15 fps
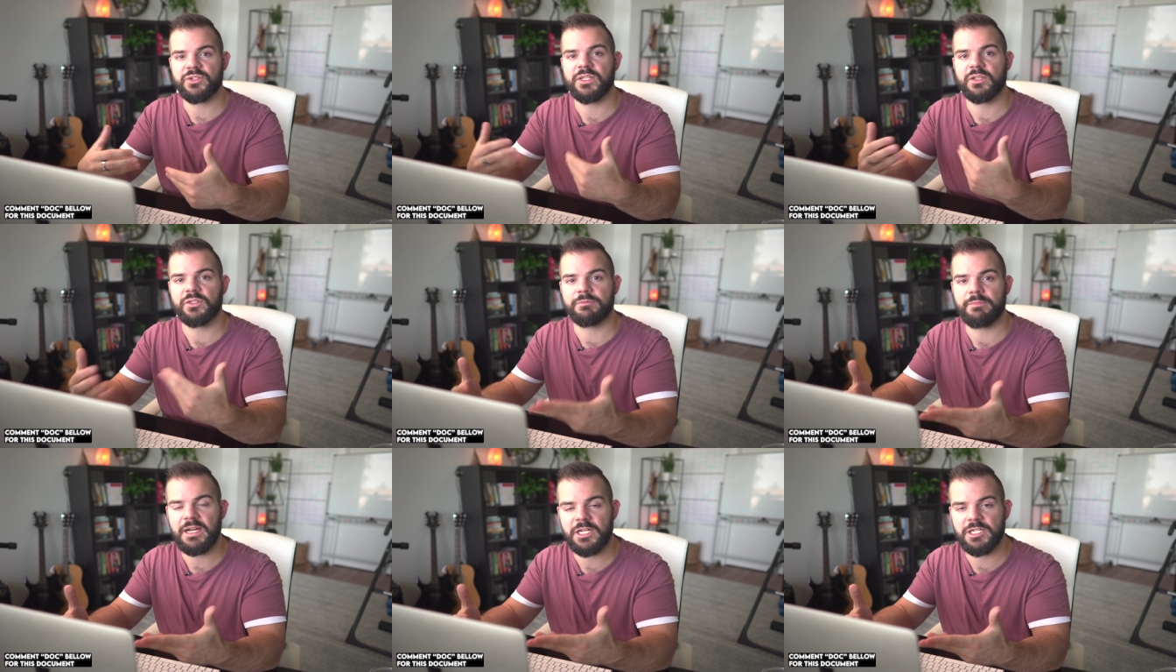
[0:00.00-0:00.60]

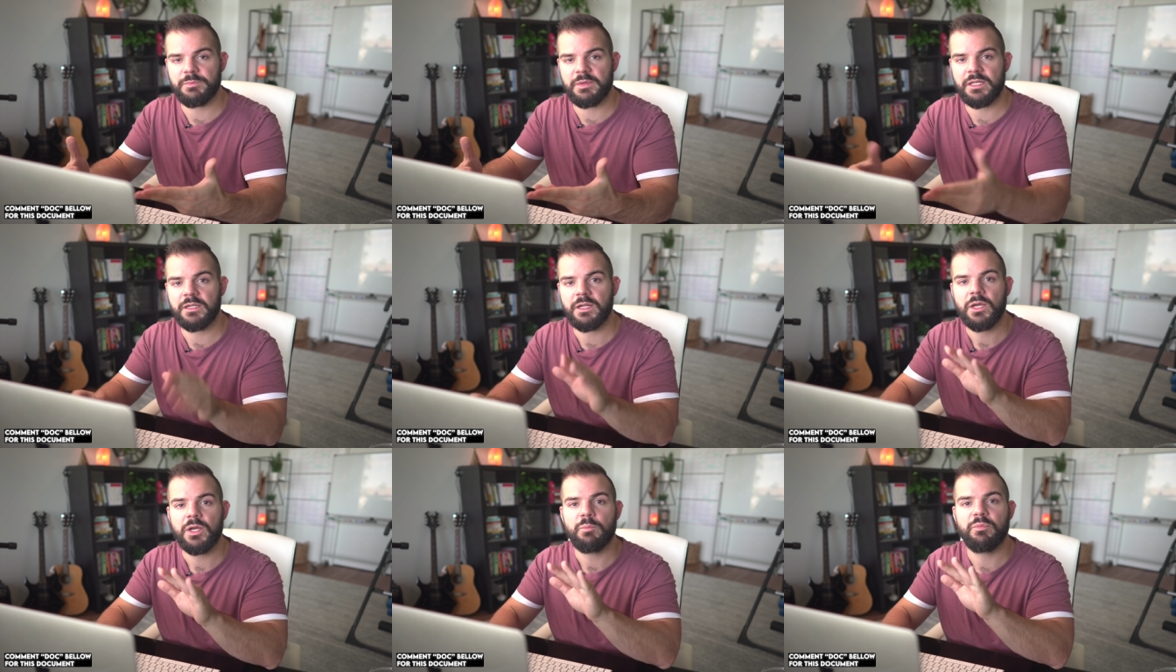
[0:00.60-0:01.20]
sales
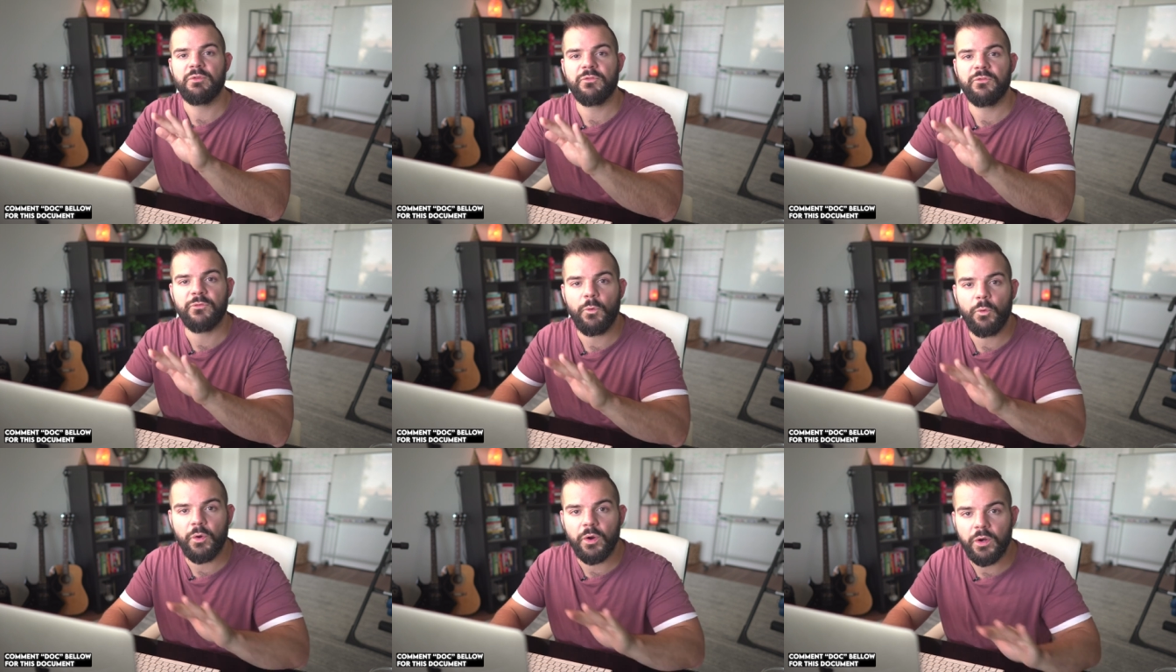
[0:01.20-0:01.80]
management
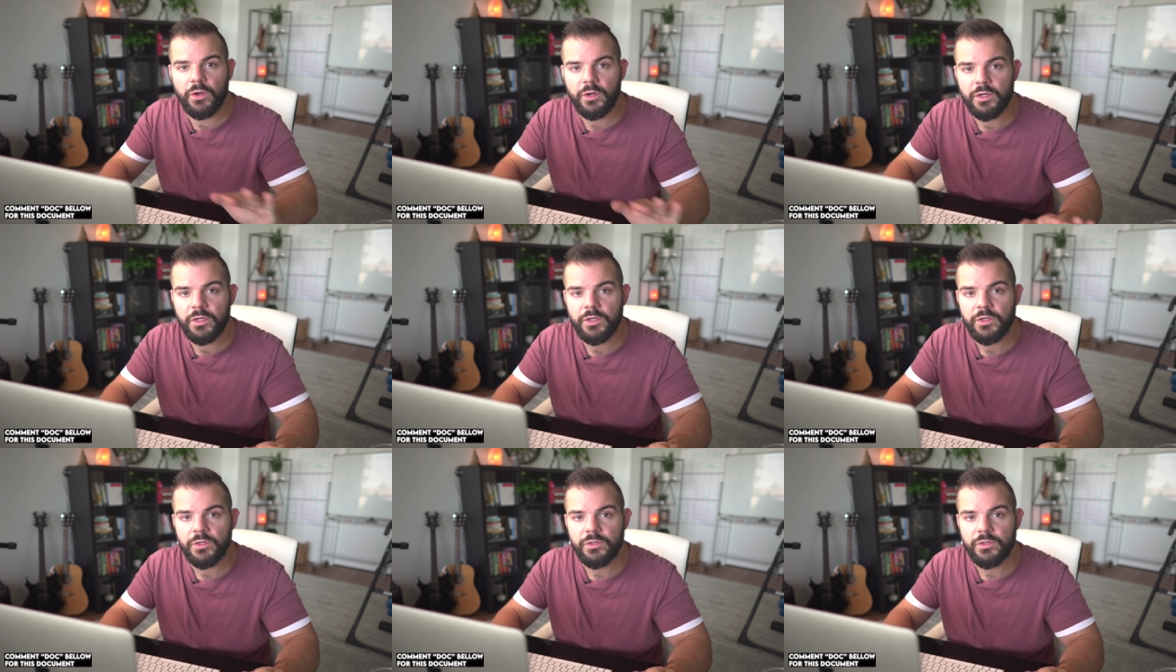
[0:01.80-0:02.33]
before